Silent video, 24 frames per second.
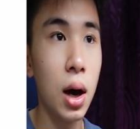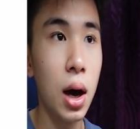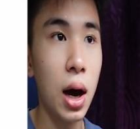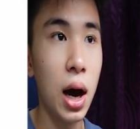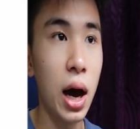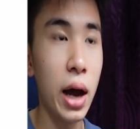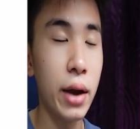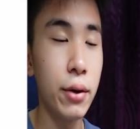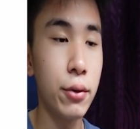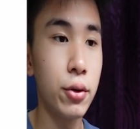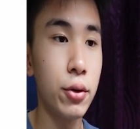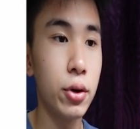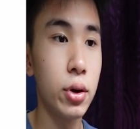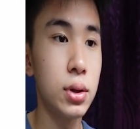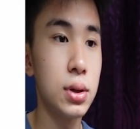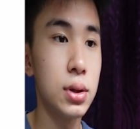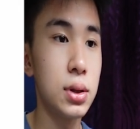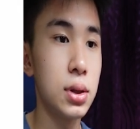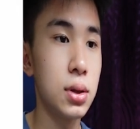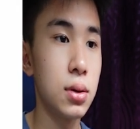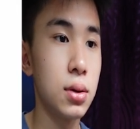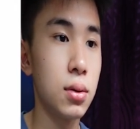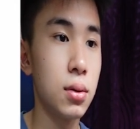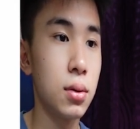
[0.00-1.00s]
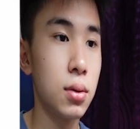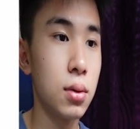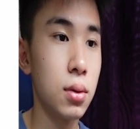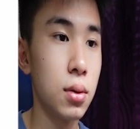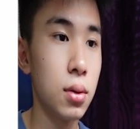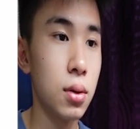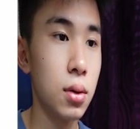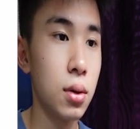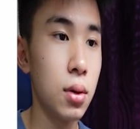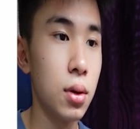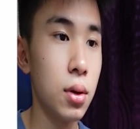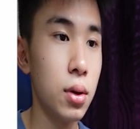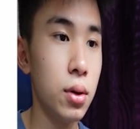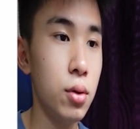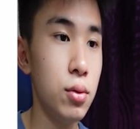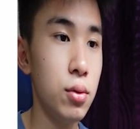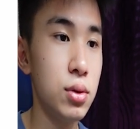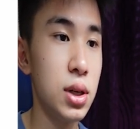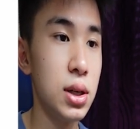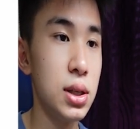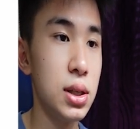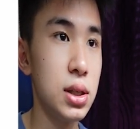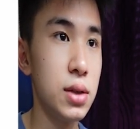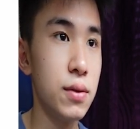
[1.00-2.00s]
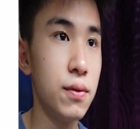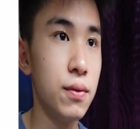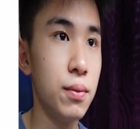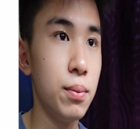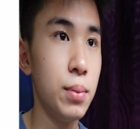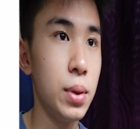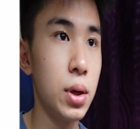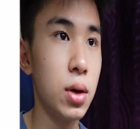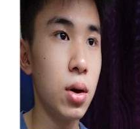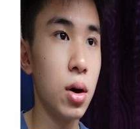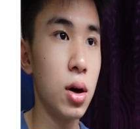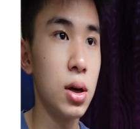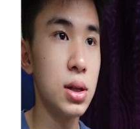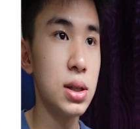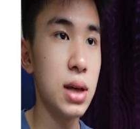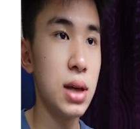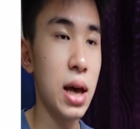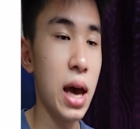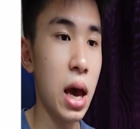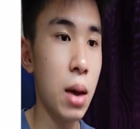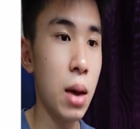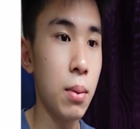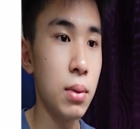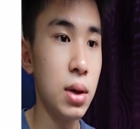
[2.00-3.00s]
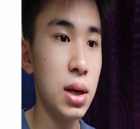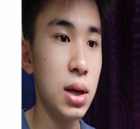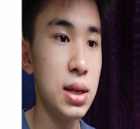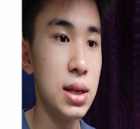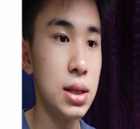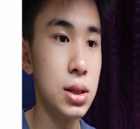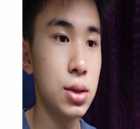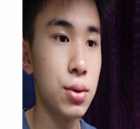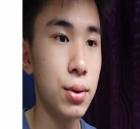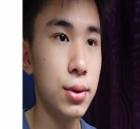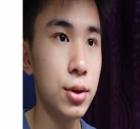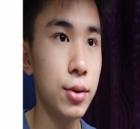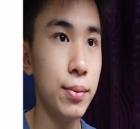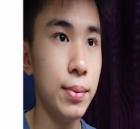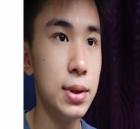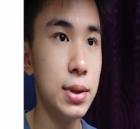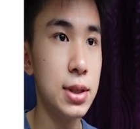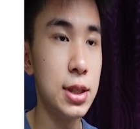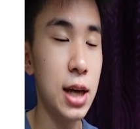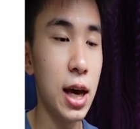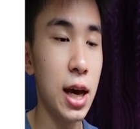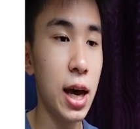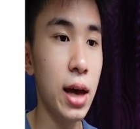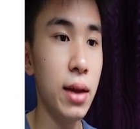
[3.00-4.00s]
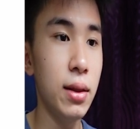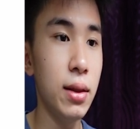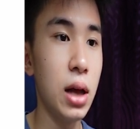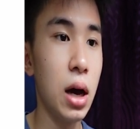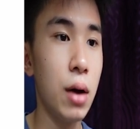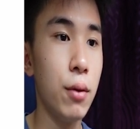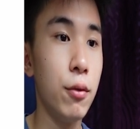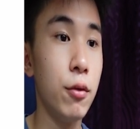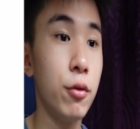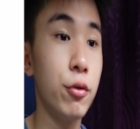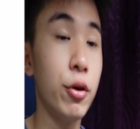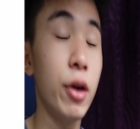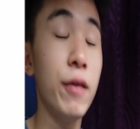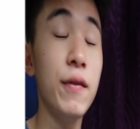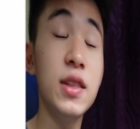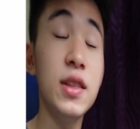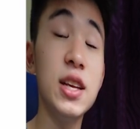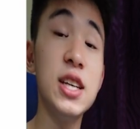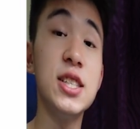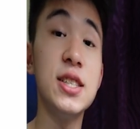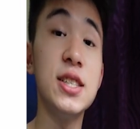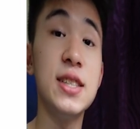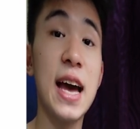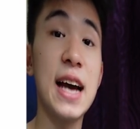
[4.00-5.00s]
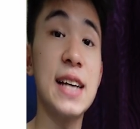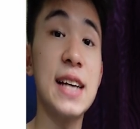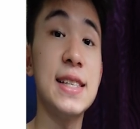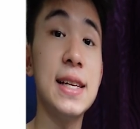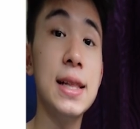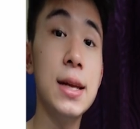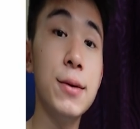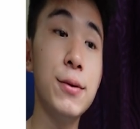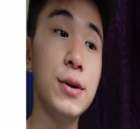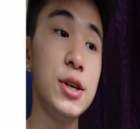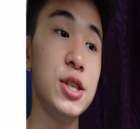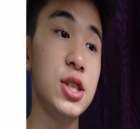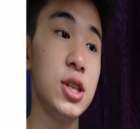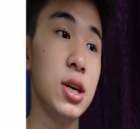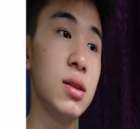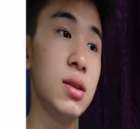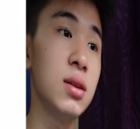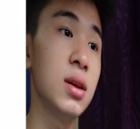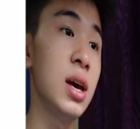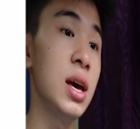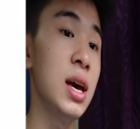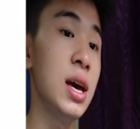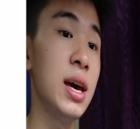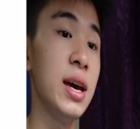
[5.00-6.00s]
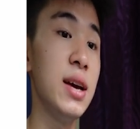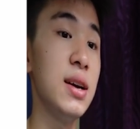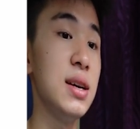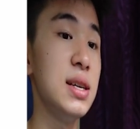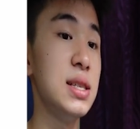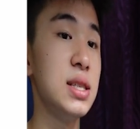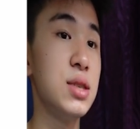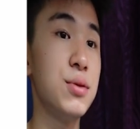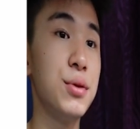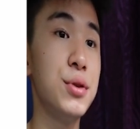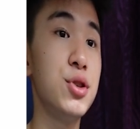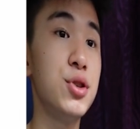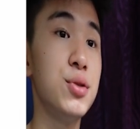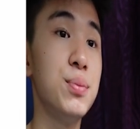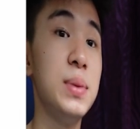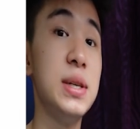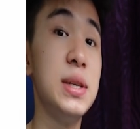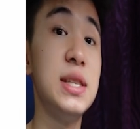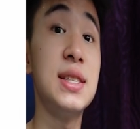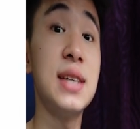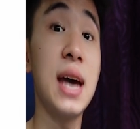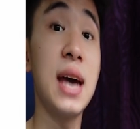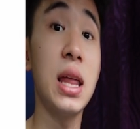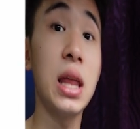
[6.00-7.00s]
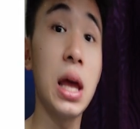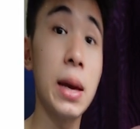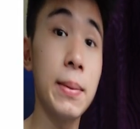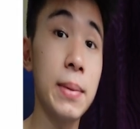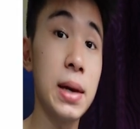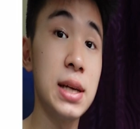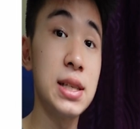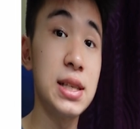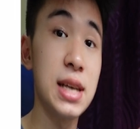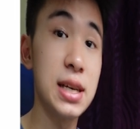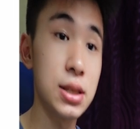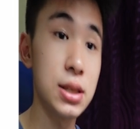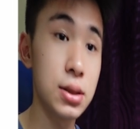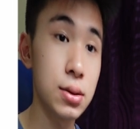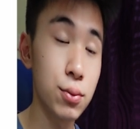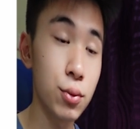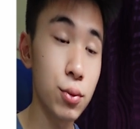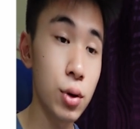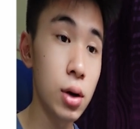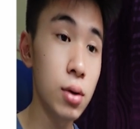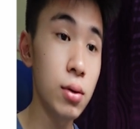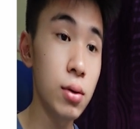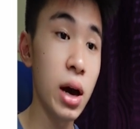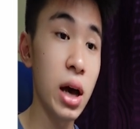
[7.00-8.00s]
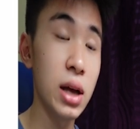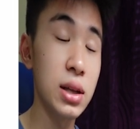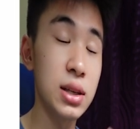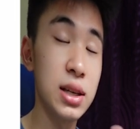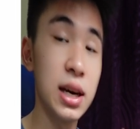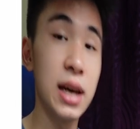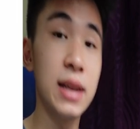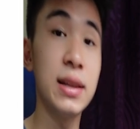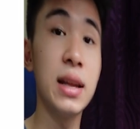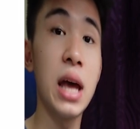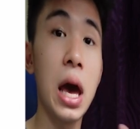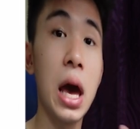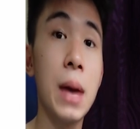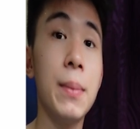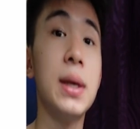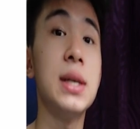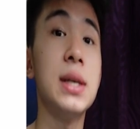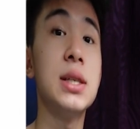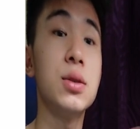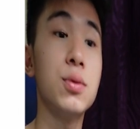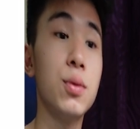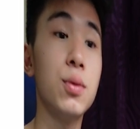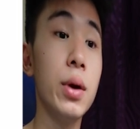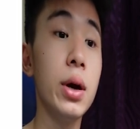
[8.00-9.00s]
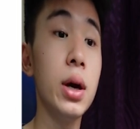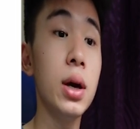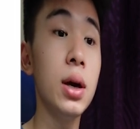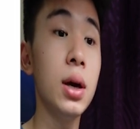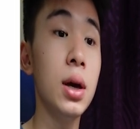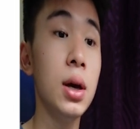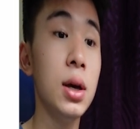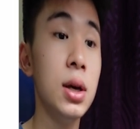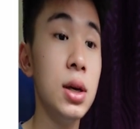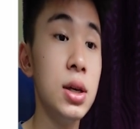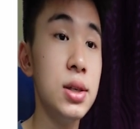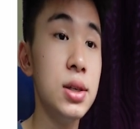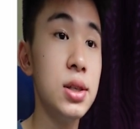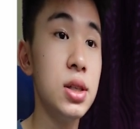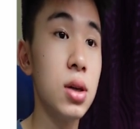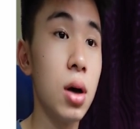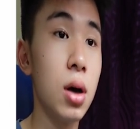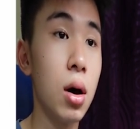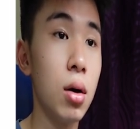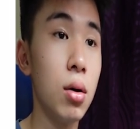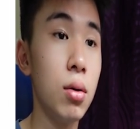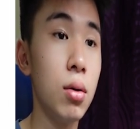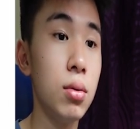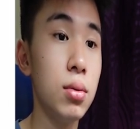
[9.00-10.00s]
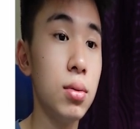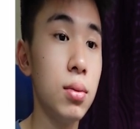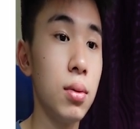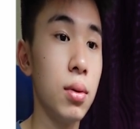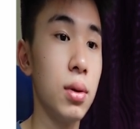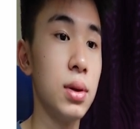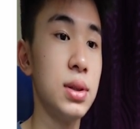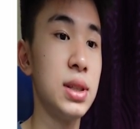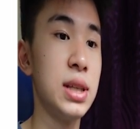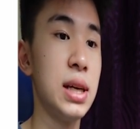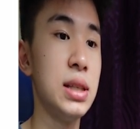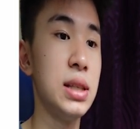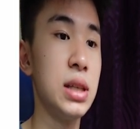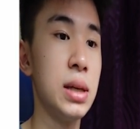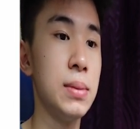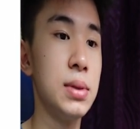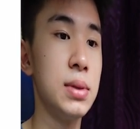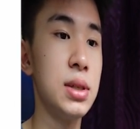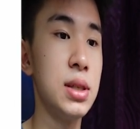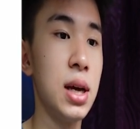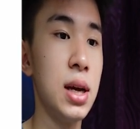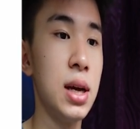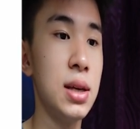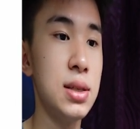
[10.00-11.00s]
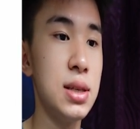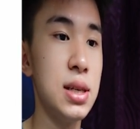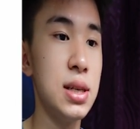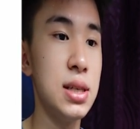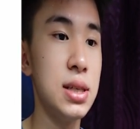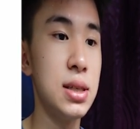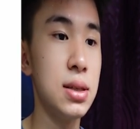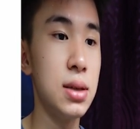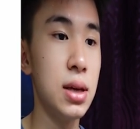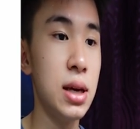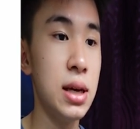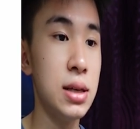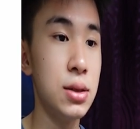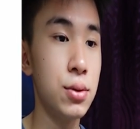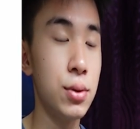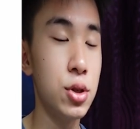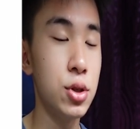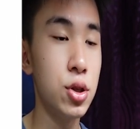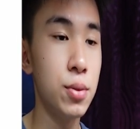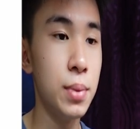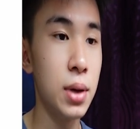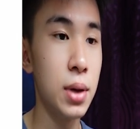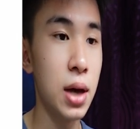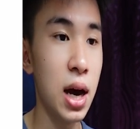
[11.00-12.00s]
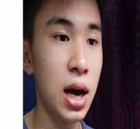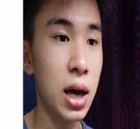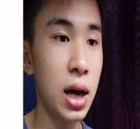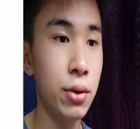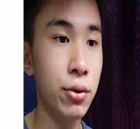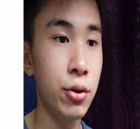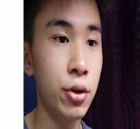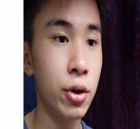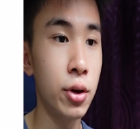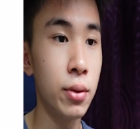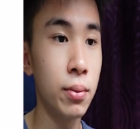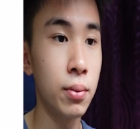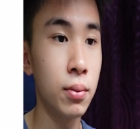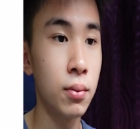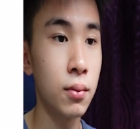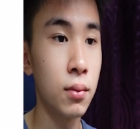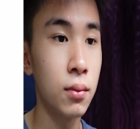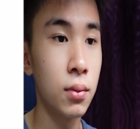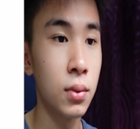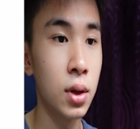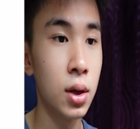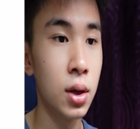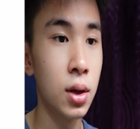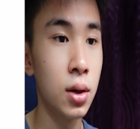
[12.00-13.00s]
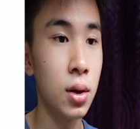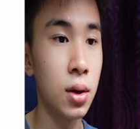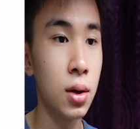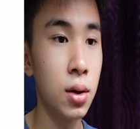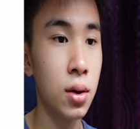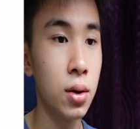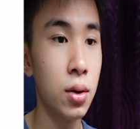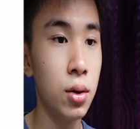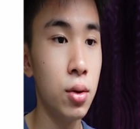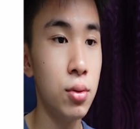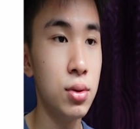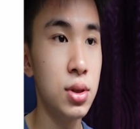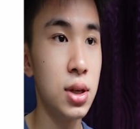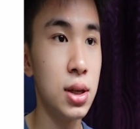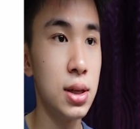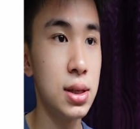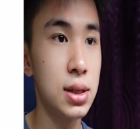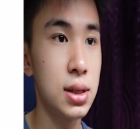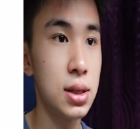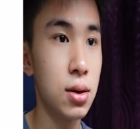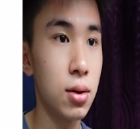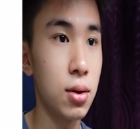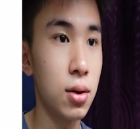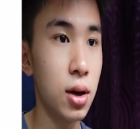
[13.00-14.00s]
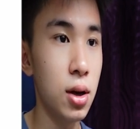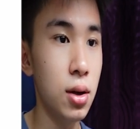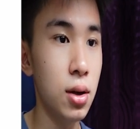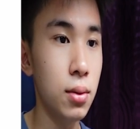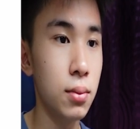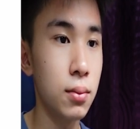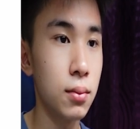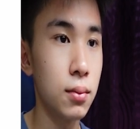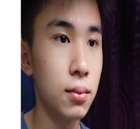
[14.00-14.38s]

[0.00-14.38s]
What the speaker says: 100 newtons, because m it is going to be 10, our gravitational acceleration is going to be 10 ms as well, 10 ms square. So 10 times 10 is going to be 100 newtons. Okay,